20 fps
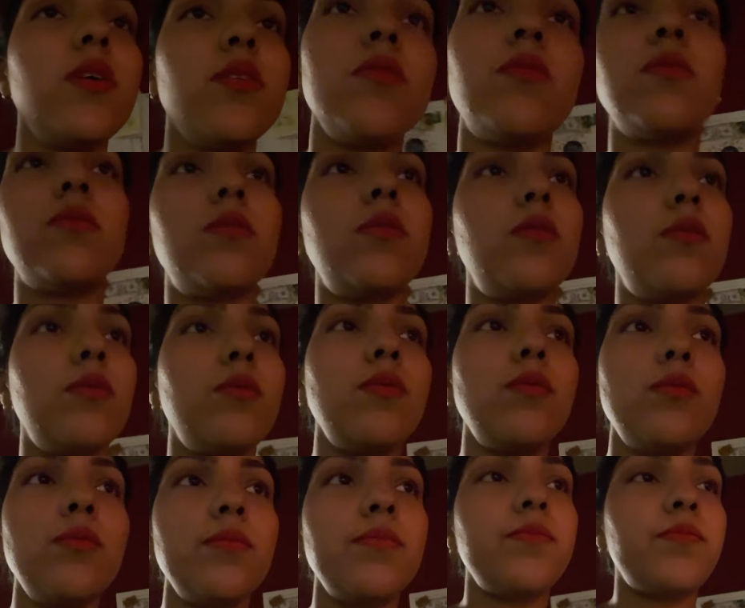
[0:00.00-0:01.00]

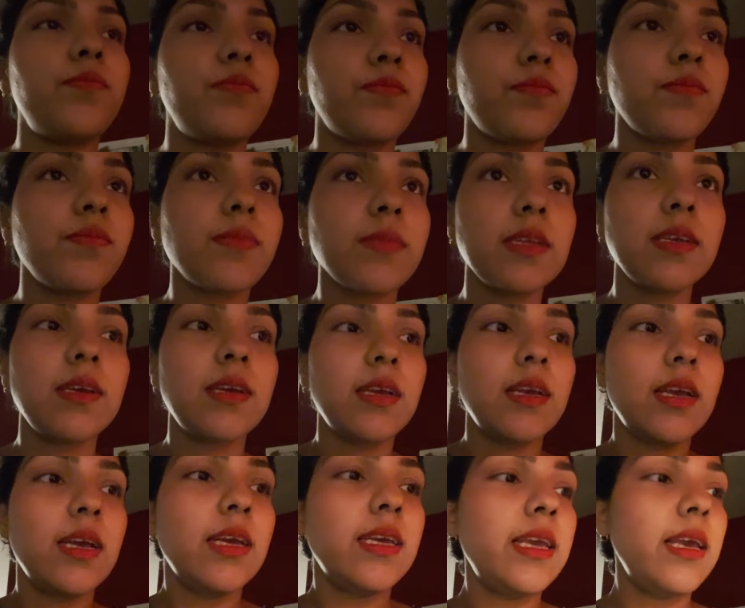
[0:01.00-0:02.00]
So
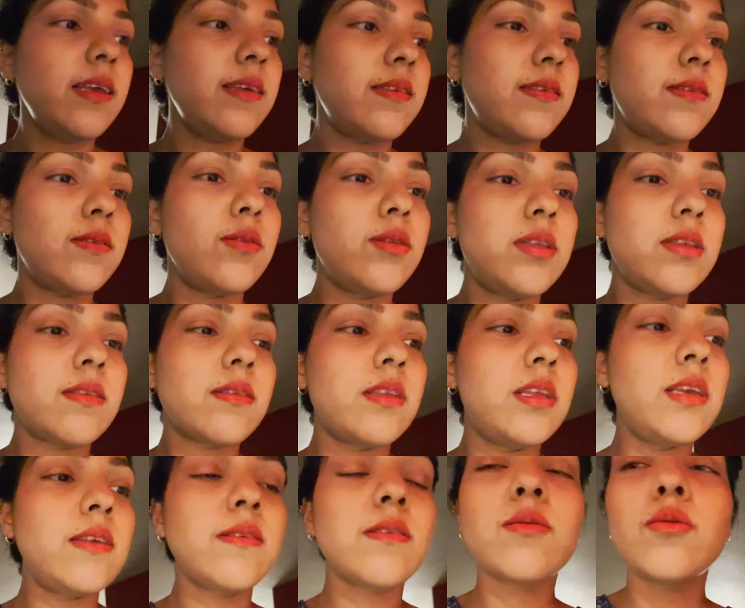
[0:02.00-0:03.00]
yes, so
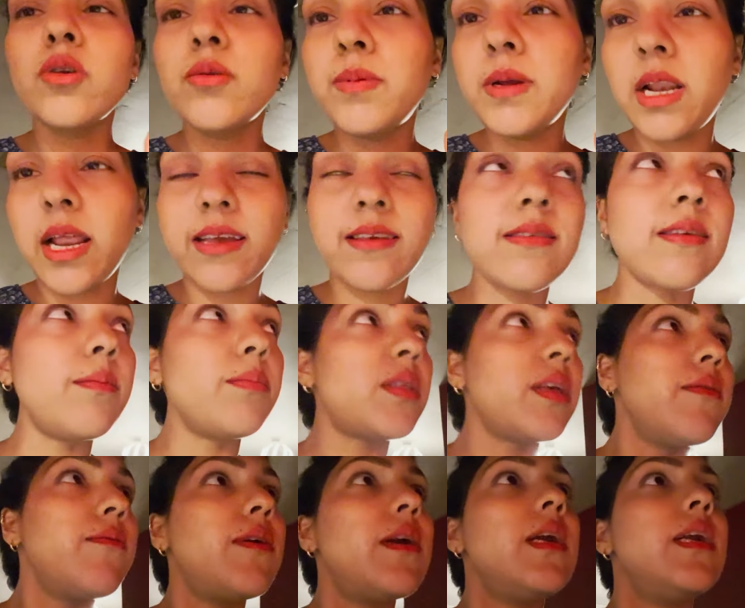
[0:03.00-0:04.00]
this could be like
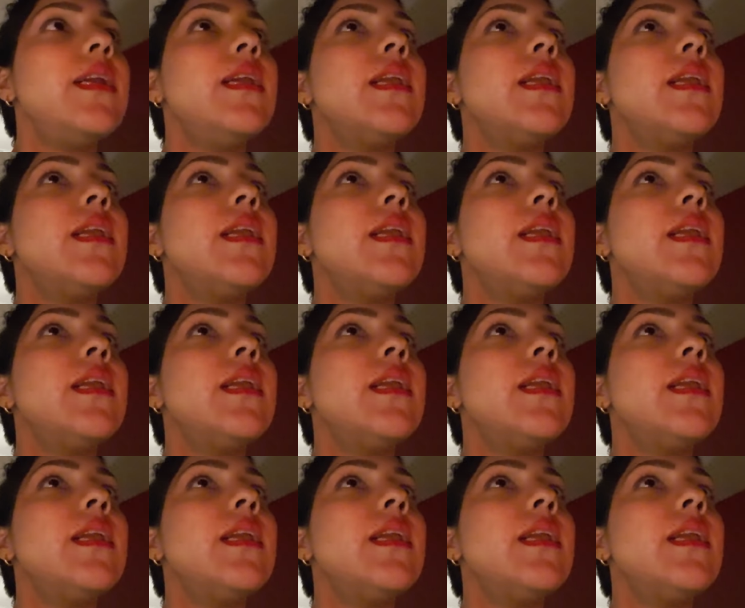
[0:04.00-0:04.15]
something very